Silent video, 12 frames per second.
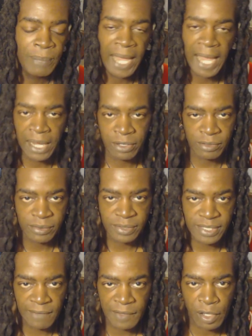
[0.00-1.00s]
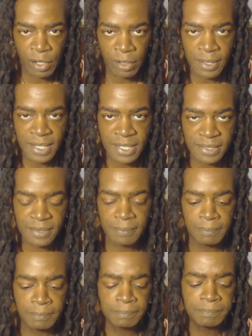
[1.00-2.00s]
patterns of
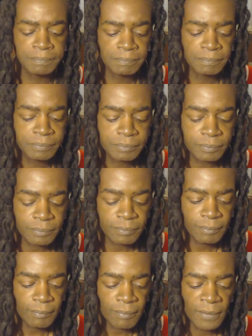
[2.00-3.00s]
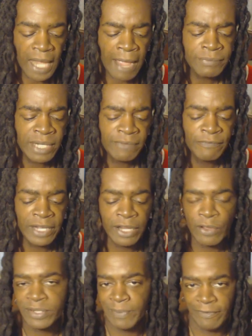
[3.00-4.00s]
occurrence. I've done
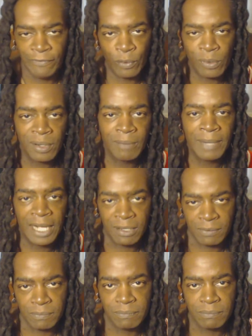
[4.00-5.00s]
videos before about